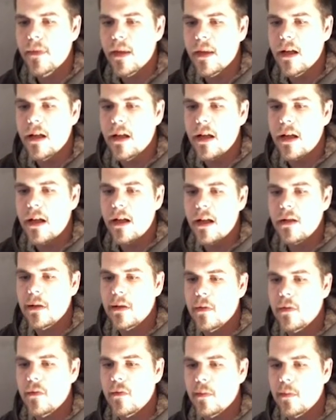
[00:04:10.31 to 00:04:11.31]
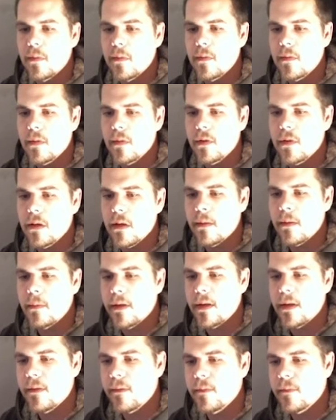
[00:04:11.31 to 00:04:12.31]
I know some of them look a
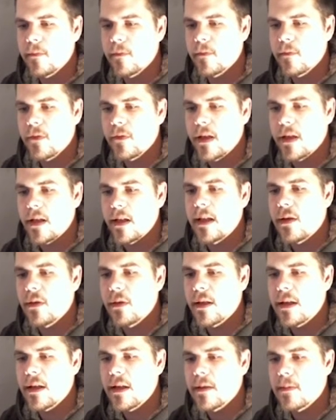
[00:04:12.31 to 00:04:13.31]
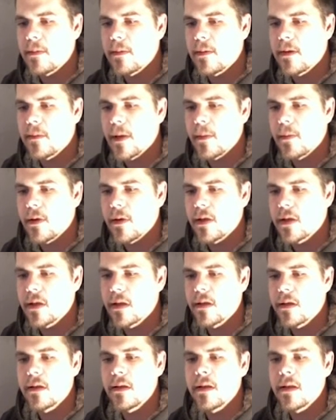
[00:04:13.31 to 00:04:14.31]
bit faded out. That's because my brush
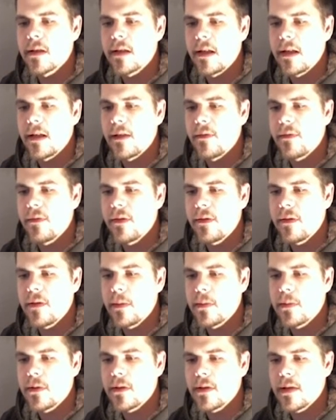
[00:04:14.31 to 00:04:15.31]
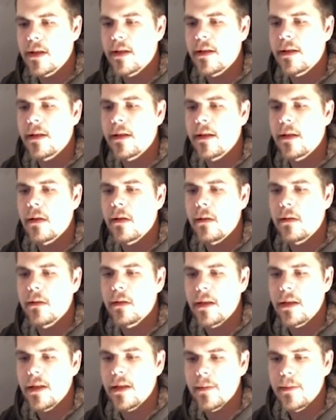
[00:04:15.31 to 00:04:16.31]
is set at 50% at all
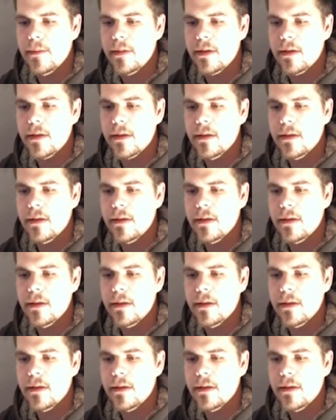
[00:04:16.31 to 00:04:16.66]
times.